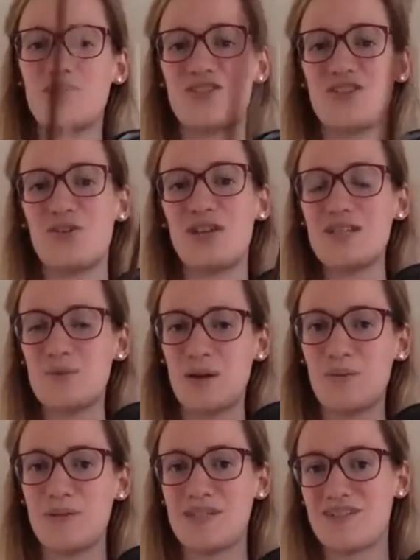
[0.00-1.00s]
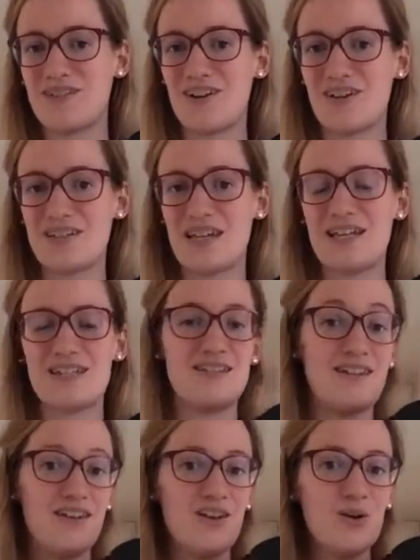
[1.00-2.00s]
so that's why we start at the
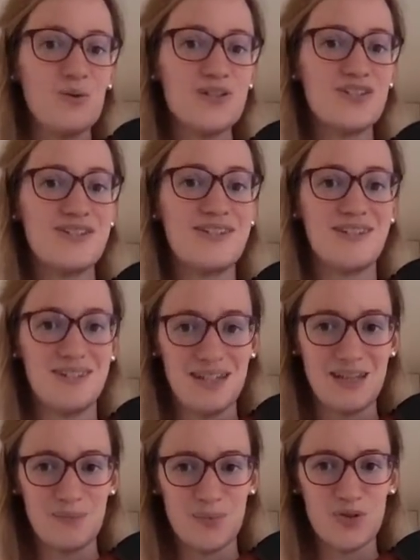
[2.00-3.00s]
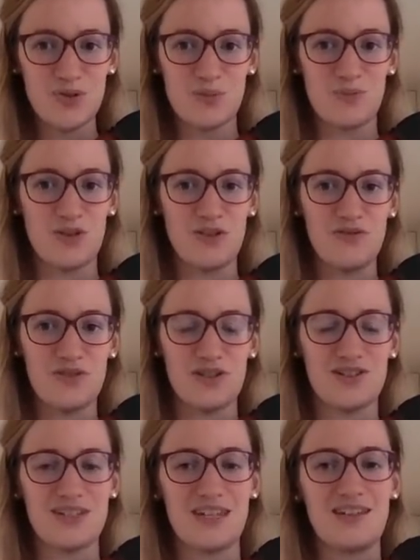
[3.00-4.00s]
lowest D possible for the
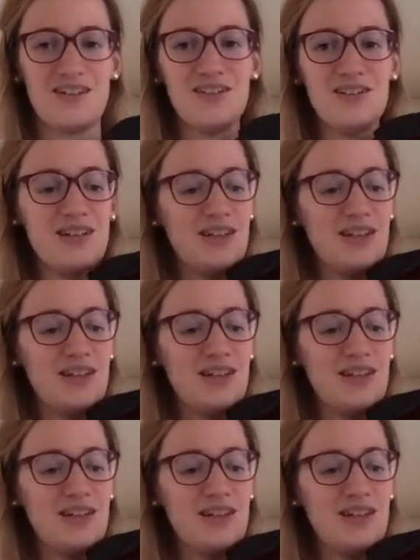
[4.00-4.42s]
scale,